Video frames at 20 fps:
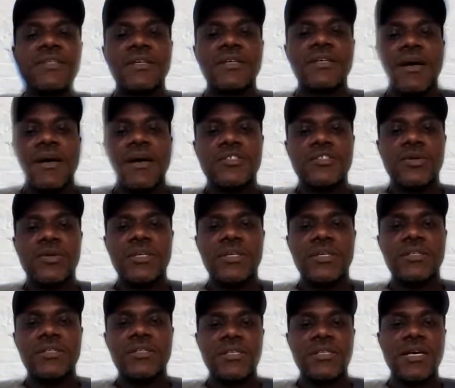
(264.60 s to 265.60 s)

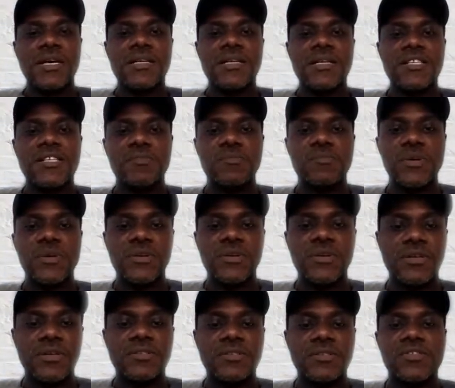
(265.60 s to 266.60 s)
actually designed this
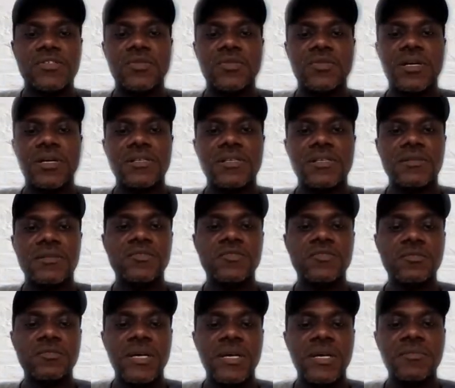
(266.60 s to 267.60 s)
period so that
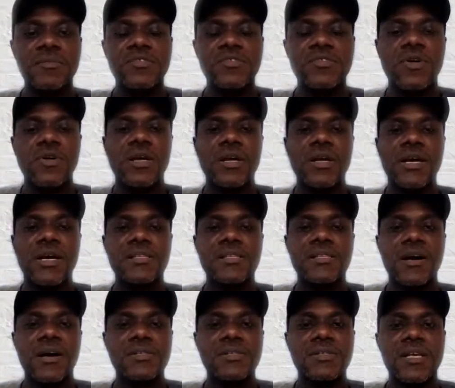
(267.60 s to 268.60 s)
we'll be able to organize
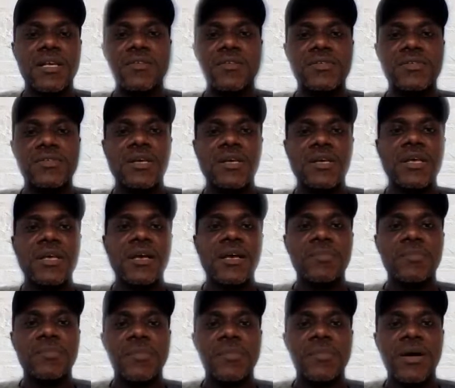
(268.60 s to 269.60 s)
ourselves
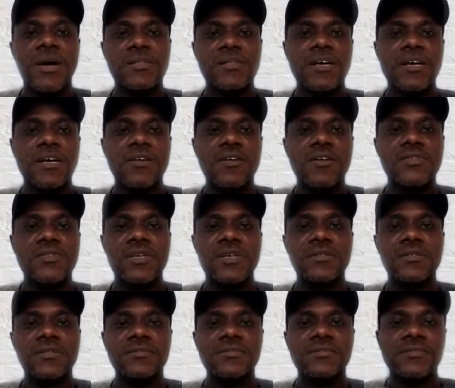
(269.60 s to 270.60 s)
and prepare ourselves,
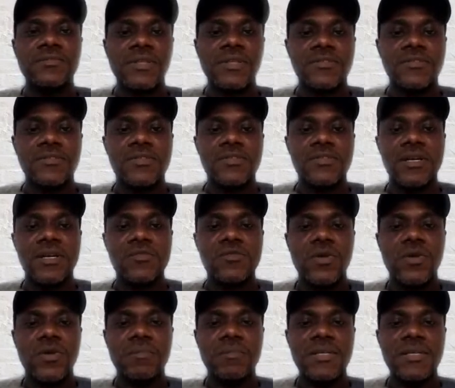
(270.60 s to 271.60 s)
and so that
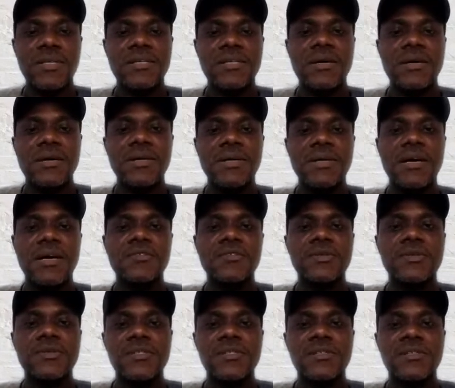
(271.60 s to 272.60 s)
when Mazi Nnamdi
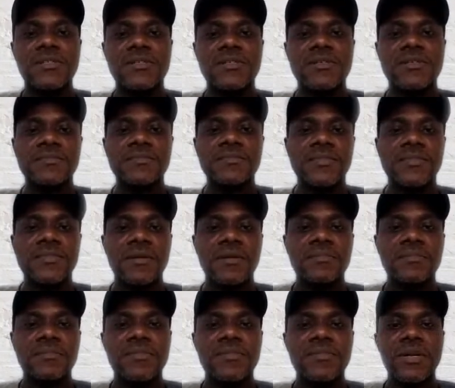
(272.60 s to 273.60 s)
Kanu is
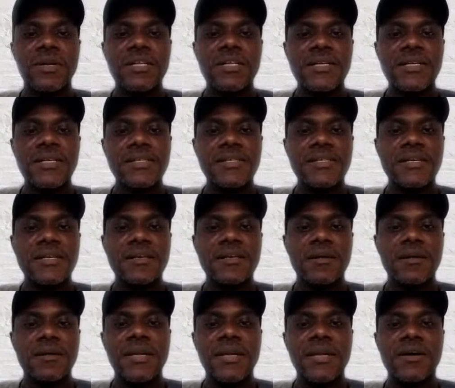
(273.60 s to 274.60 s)
being released and
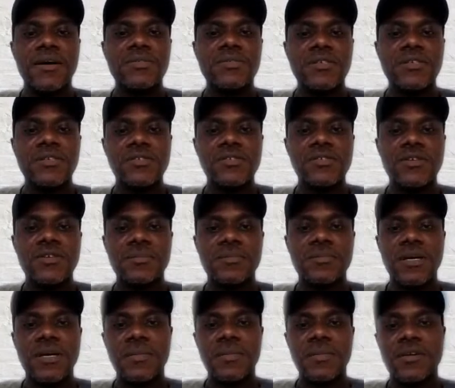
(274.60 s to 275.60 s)
coming out, he's going to
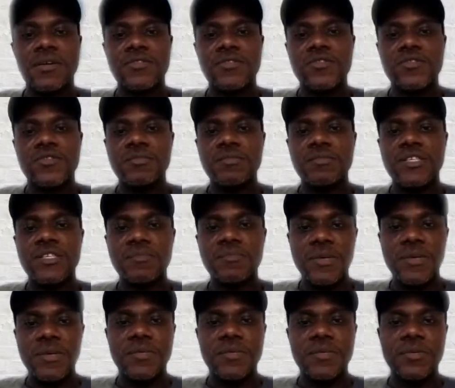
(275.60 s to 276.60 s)
be coming out to meet
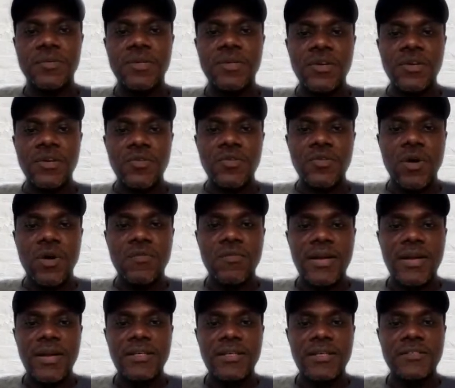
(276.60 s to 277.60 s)
people who are
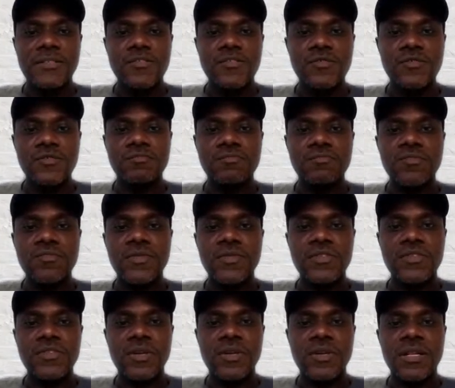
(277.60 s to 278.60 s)
ready to move
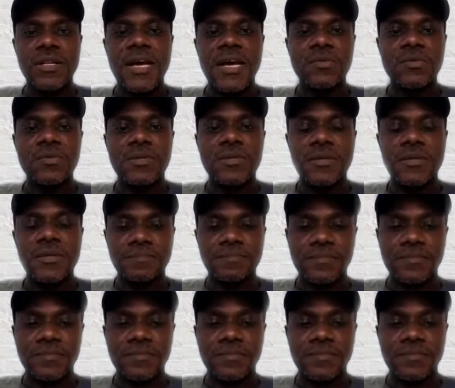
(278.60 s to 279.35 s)
into the land with him.